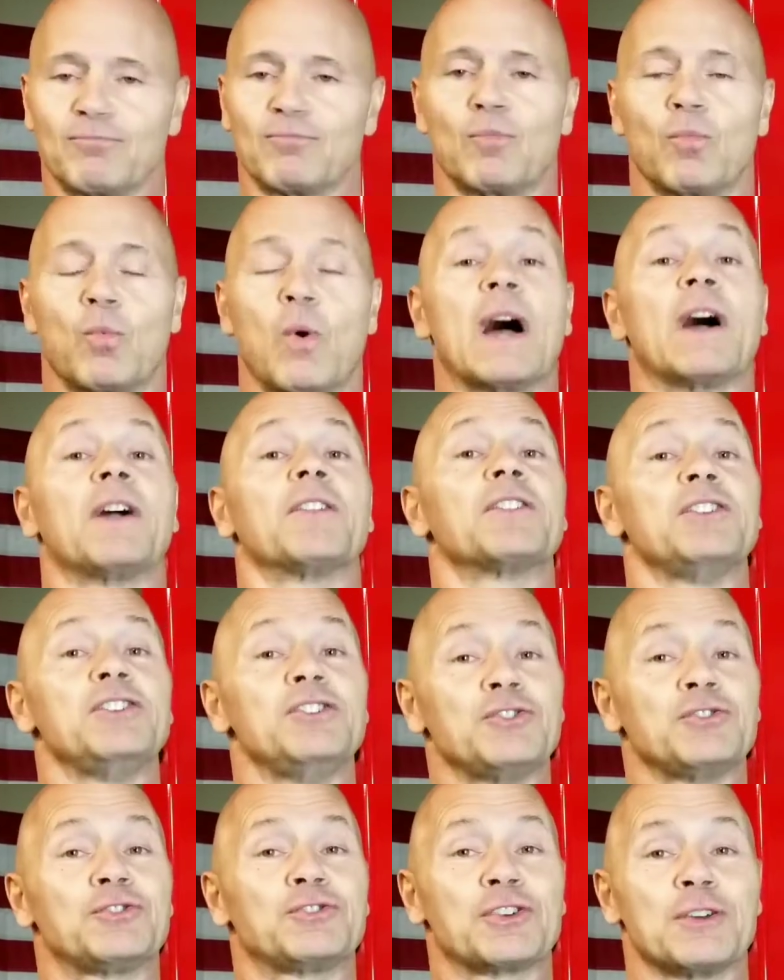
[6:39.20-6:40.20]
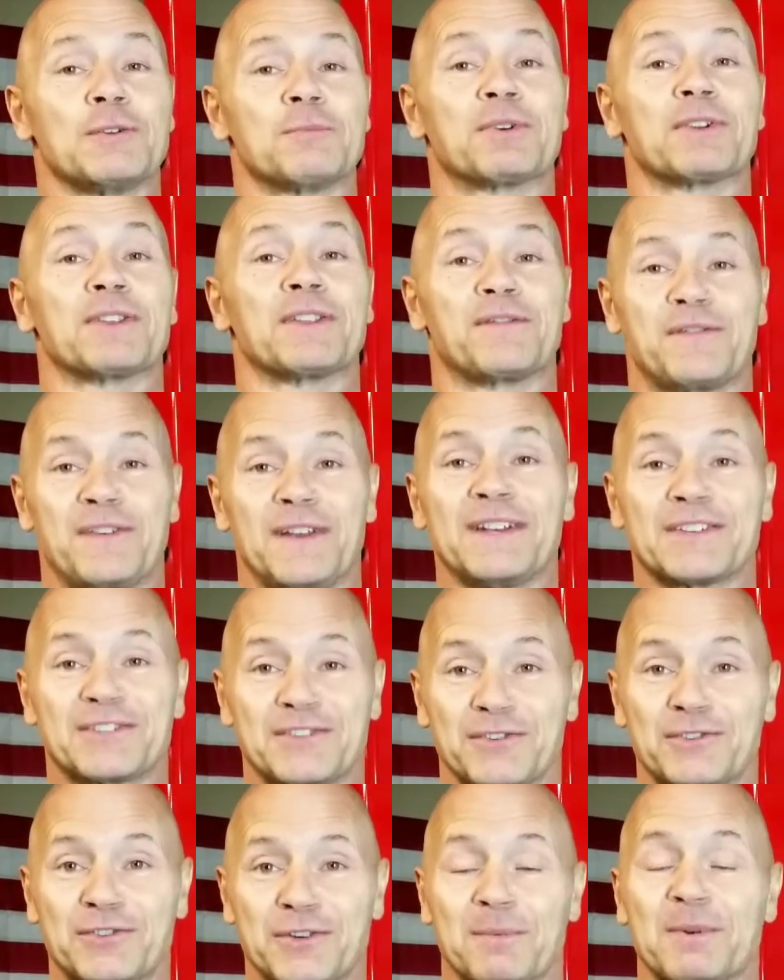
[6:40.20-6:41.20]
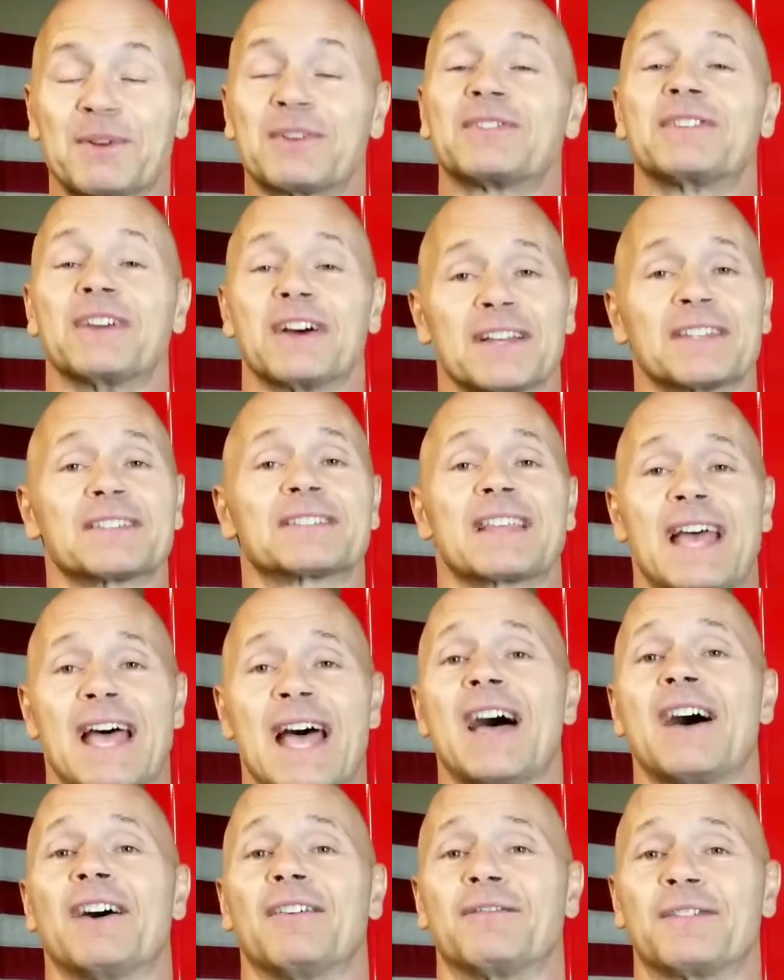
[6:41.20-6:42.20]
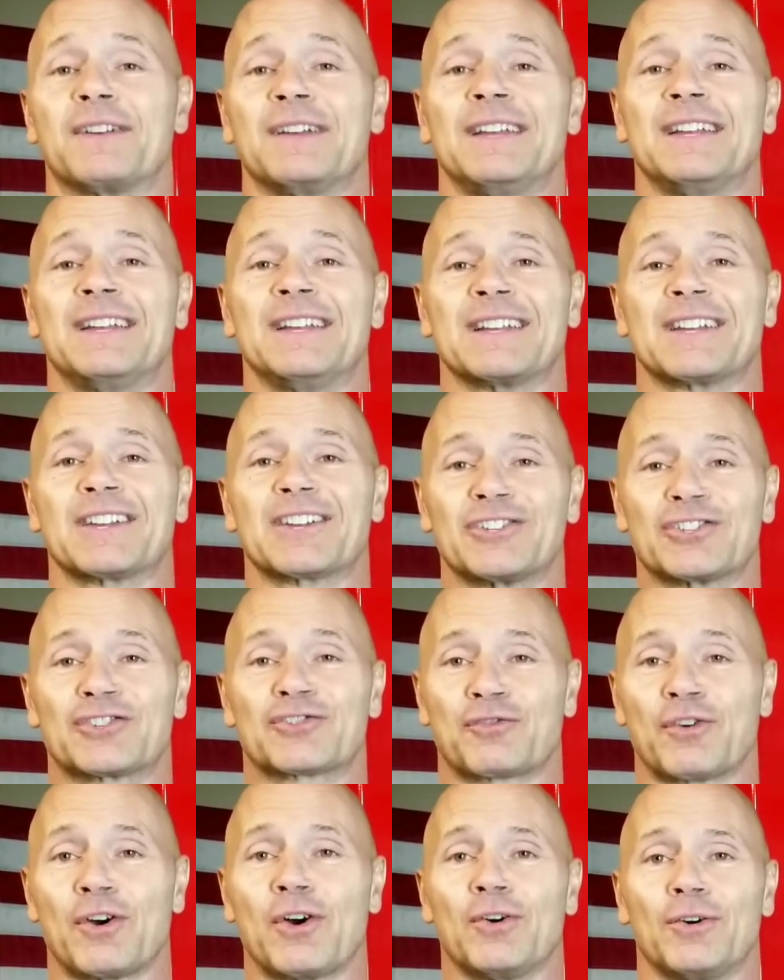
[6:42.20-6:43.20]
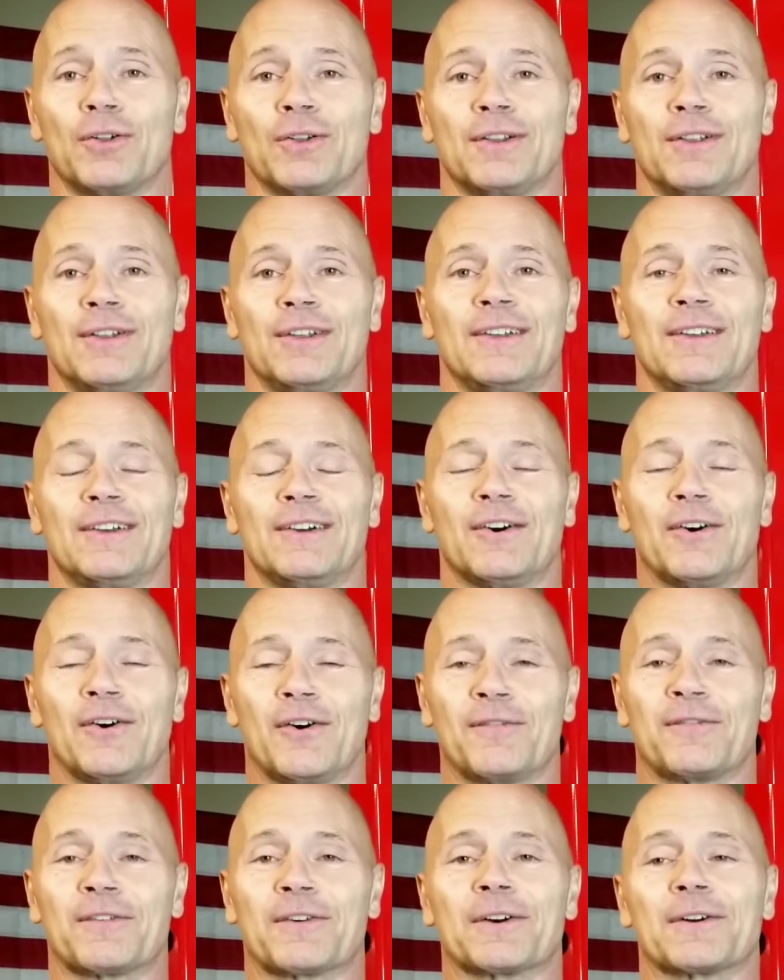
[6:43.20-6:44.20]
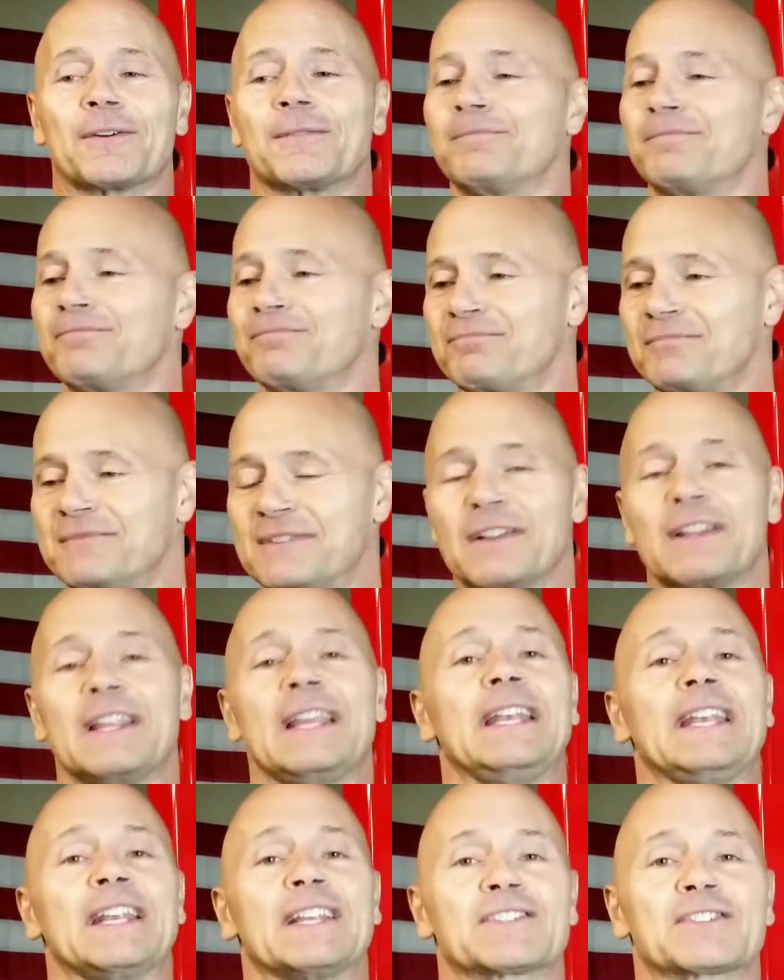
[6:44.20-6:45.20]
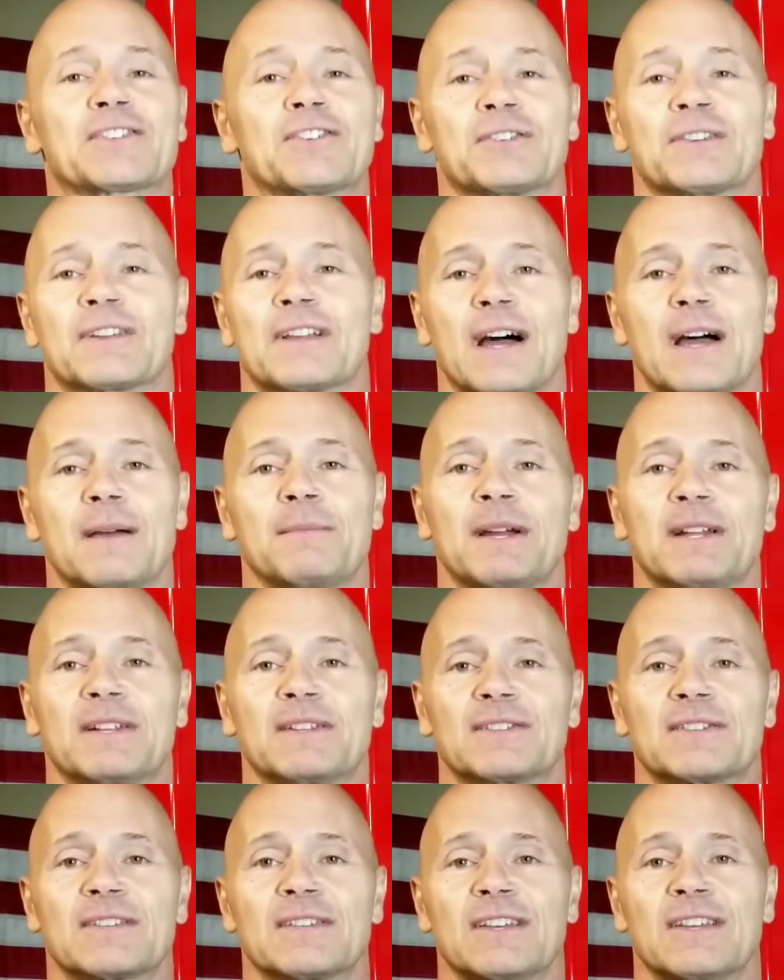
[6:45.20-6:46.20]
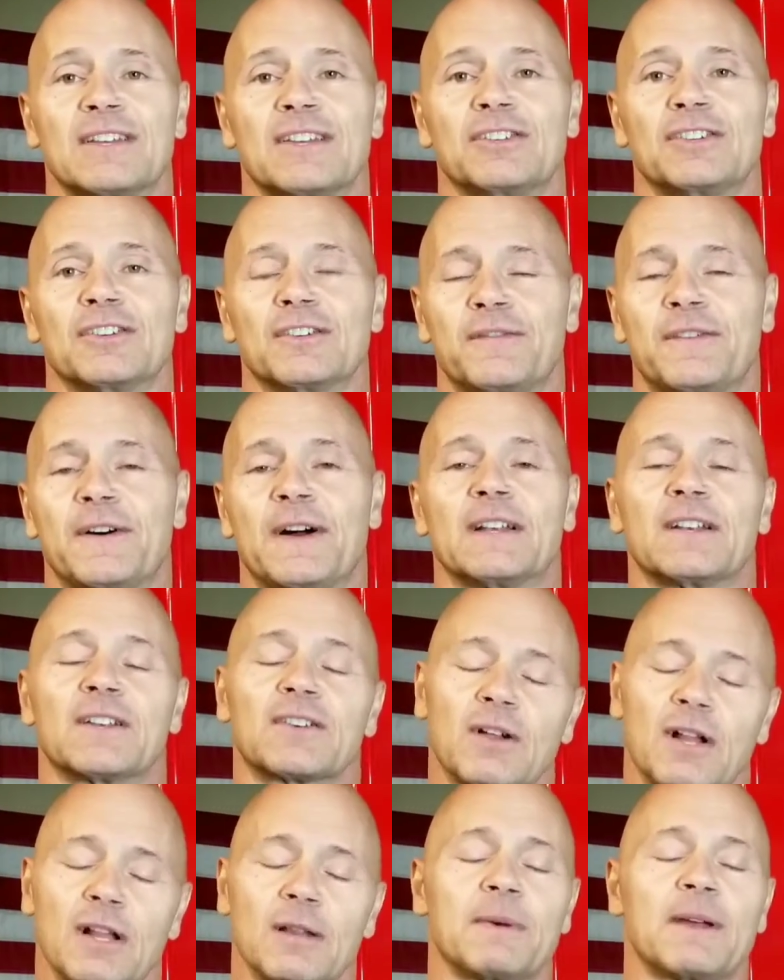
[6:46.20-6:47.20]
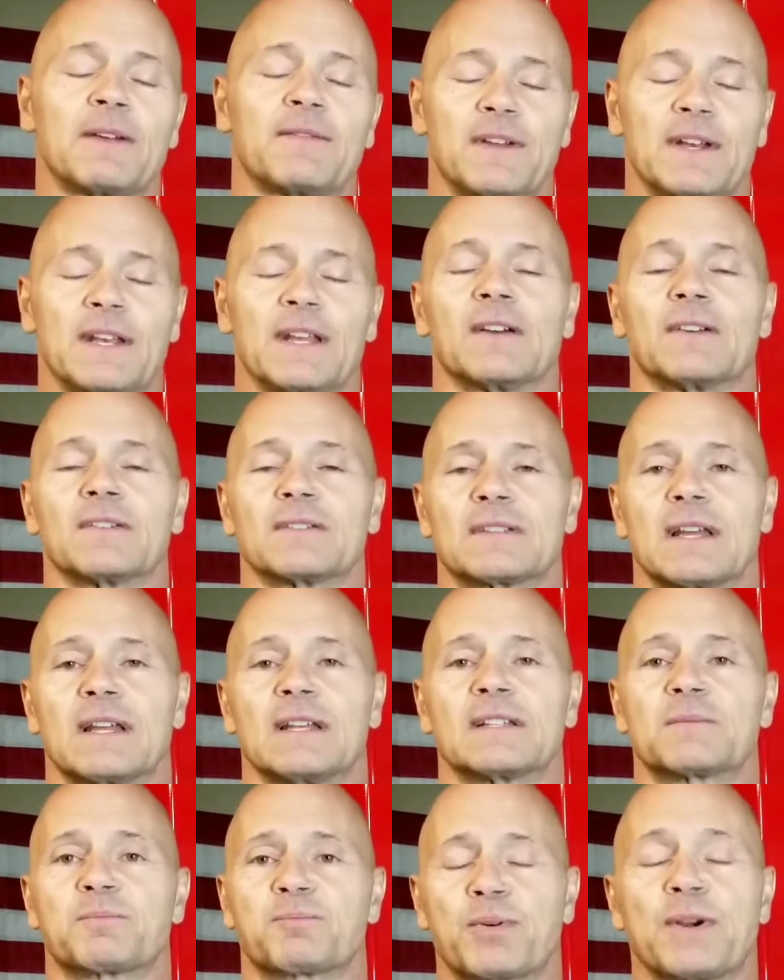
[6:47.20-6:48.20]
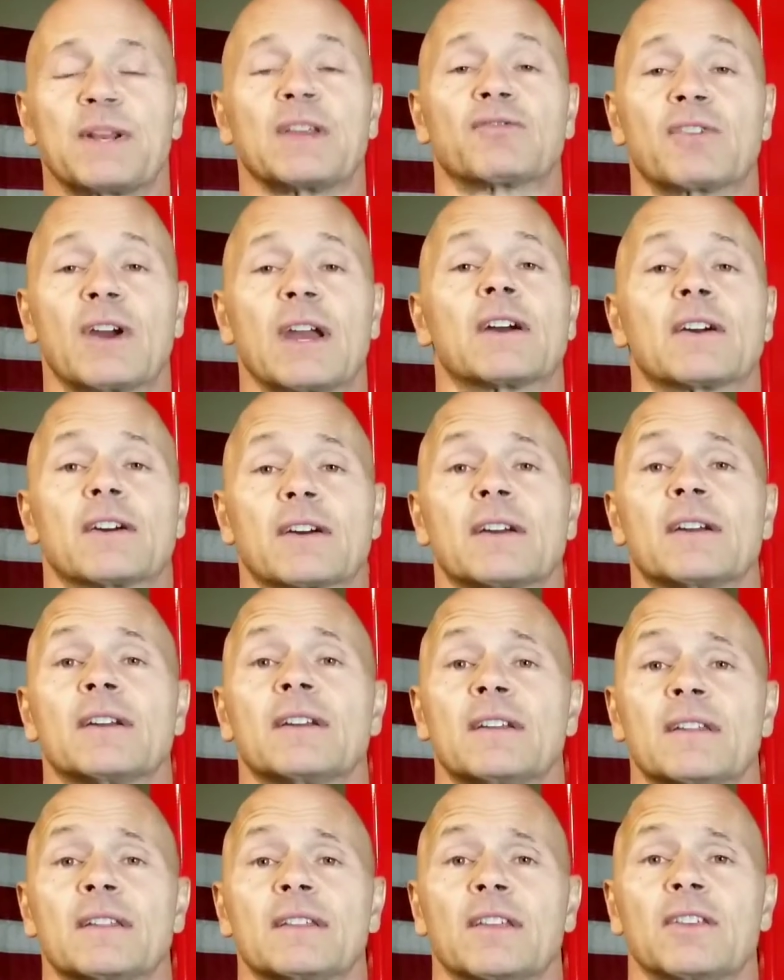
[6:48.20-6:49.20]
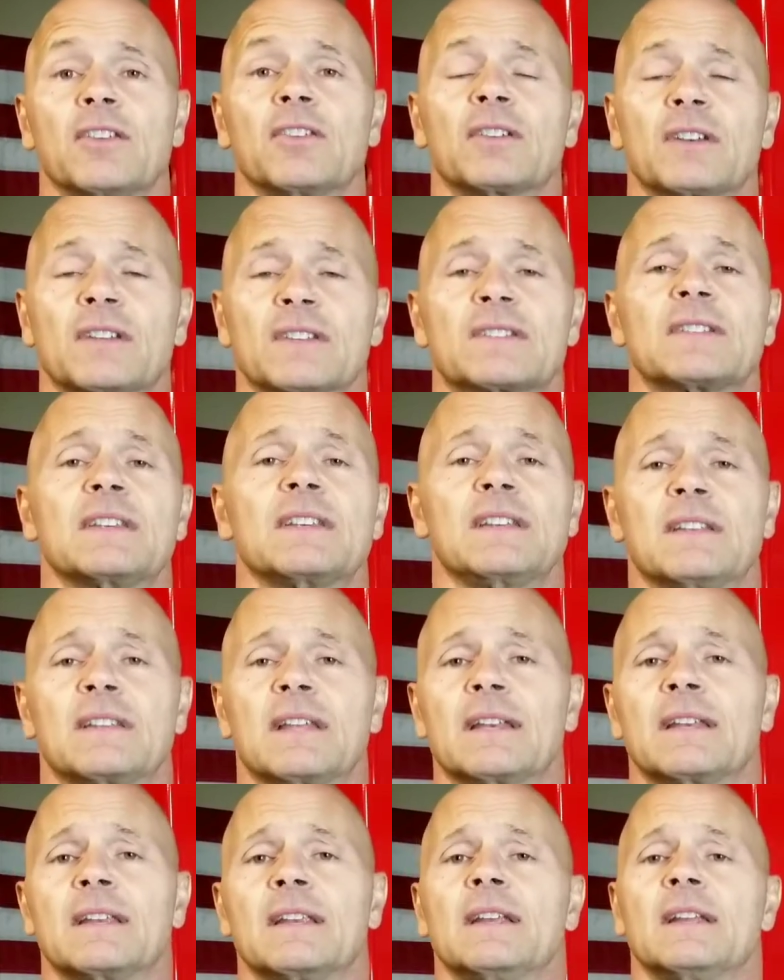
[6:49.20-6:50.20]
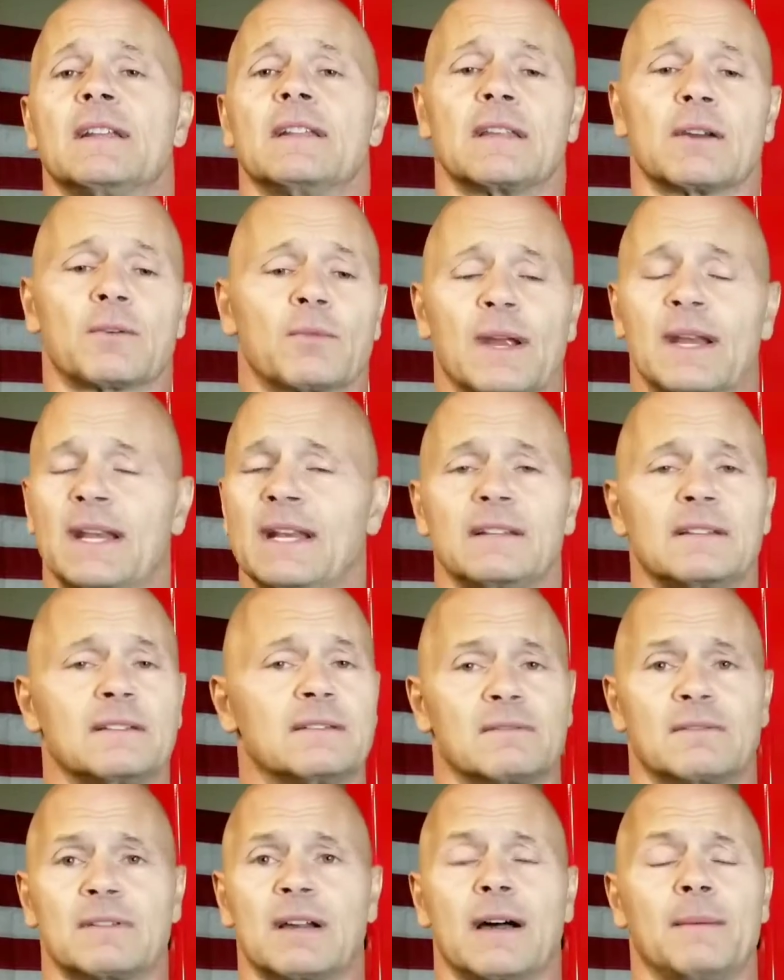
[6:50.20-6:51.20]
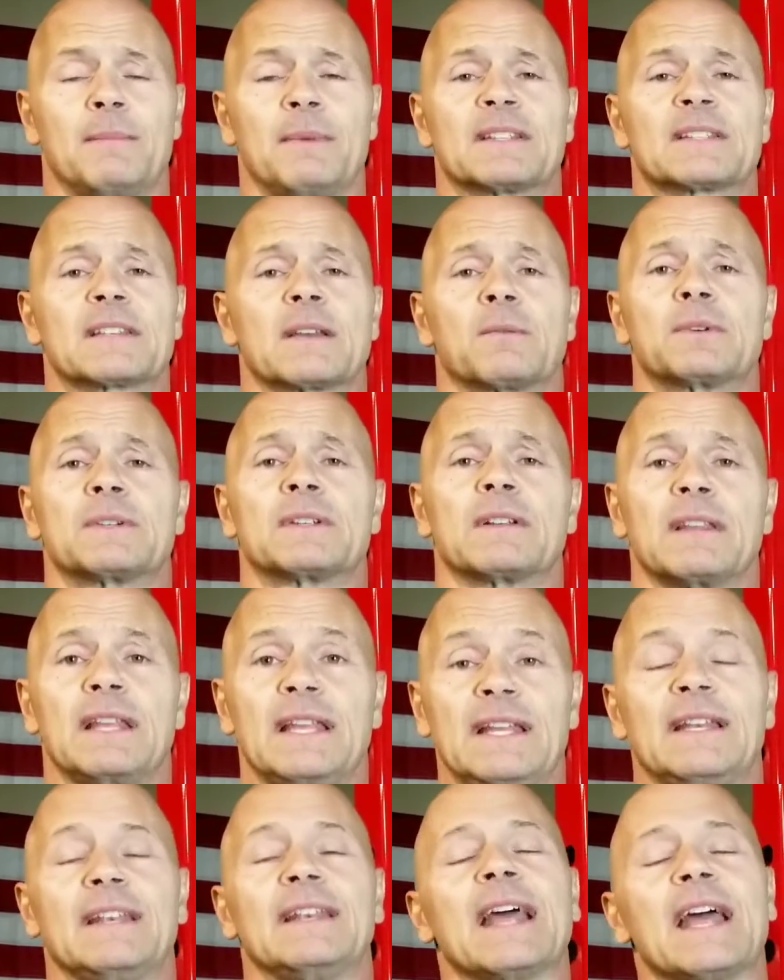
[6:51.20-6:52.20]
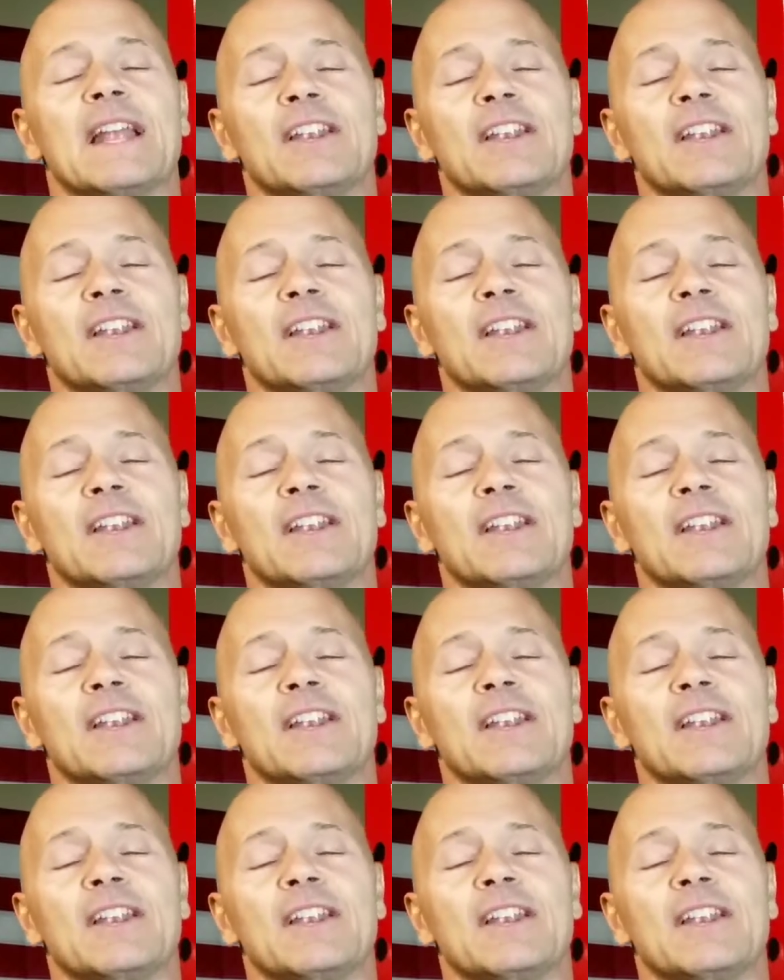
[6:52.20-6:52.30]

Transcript: while the YouTuber, the fitness YouTuber, does have control over deleting certain comments, you'll find in all of my videos that's pretty rare that you're going to see that there were any comments that were deleted.